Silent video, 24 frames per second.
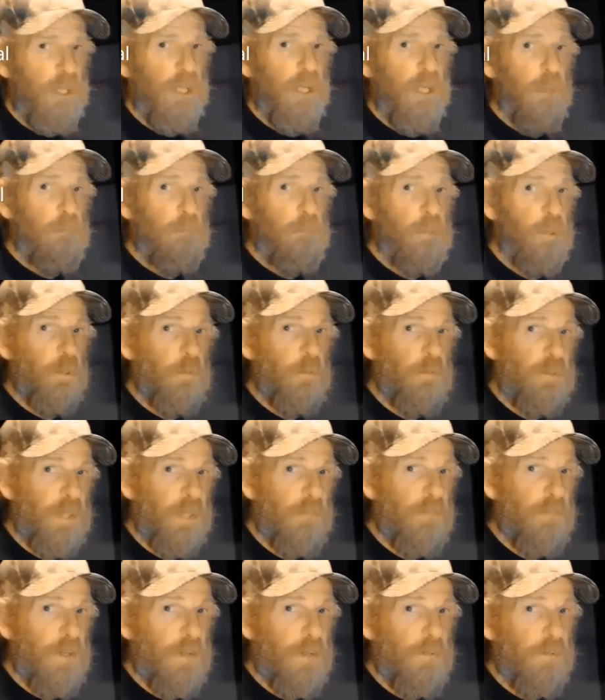up to
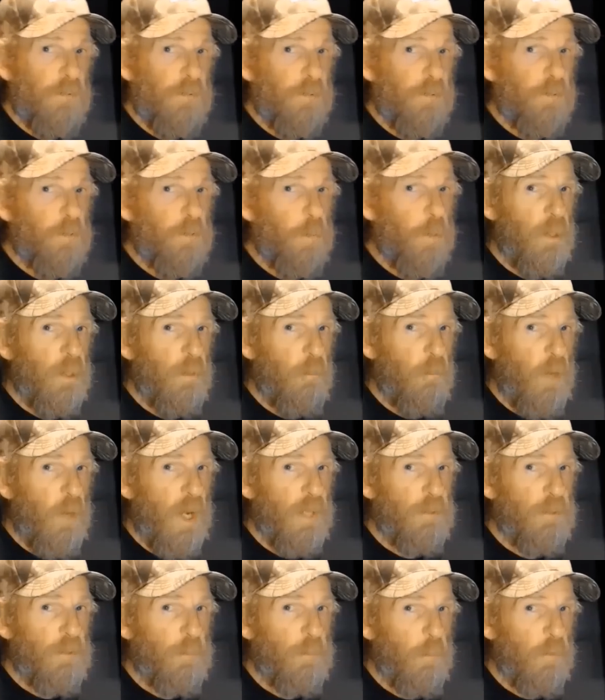720
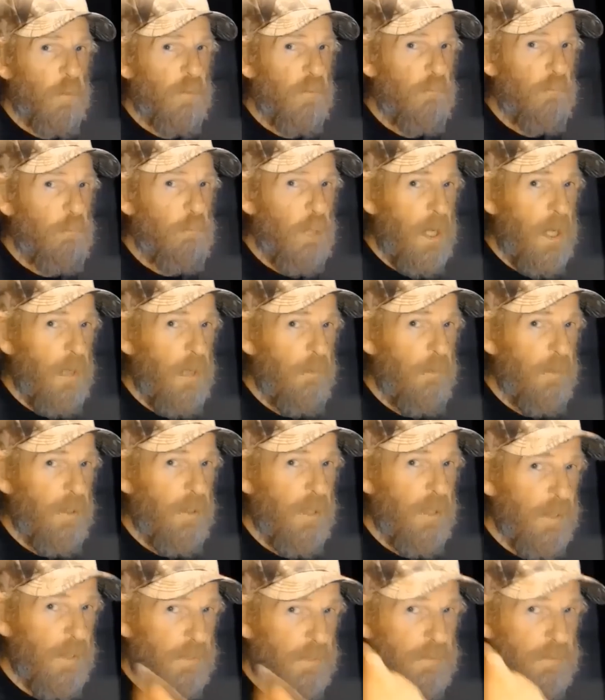watts worth of power at the